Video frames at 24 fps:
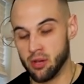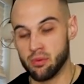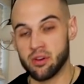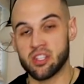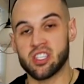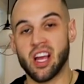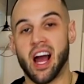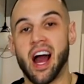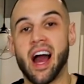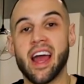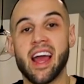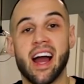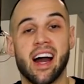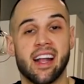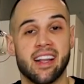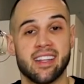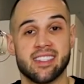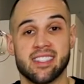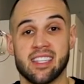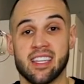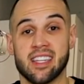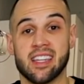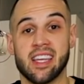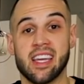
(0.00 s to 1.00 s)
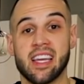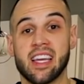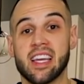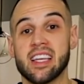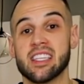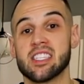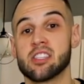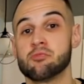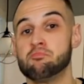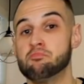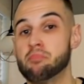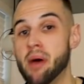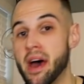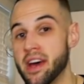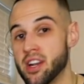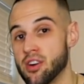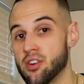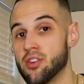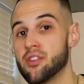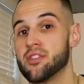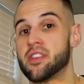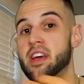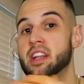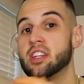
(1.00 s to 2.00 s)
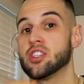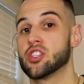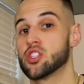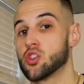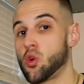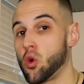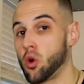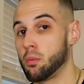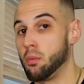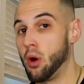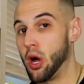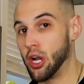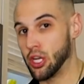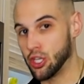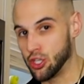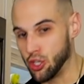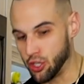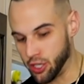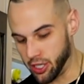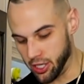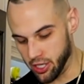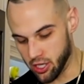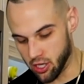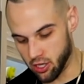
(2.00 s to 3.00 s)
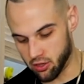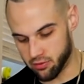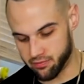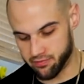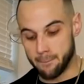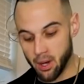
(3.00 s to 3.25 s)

which I honestly think is better than store-bought cookie dough.